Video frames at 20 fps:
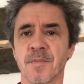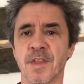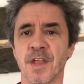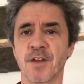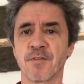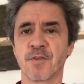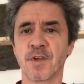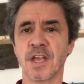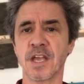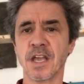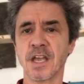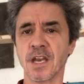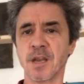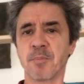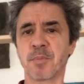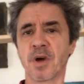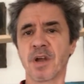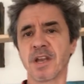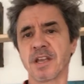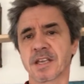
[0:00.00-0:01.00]
And if
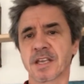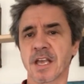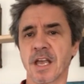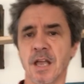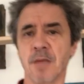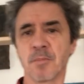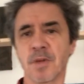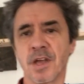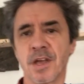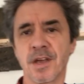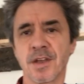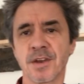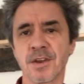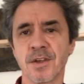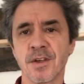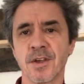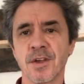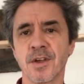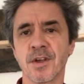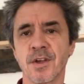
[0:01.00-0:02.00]
anybody came
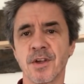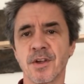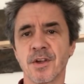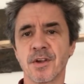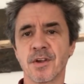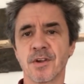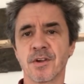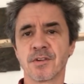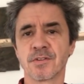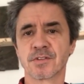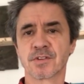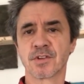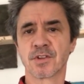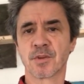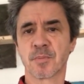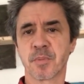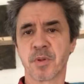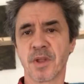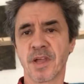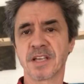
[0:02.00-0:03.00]
in to
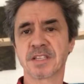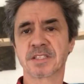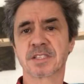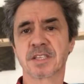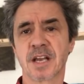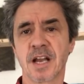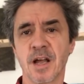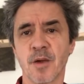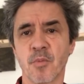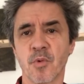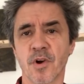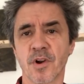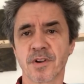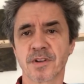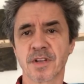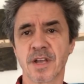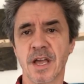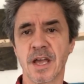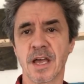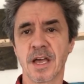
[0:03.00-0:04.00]
the place that I
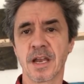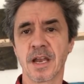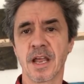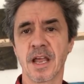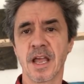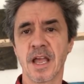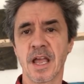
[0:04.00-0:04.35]
worked at,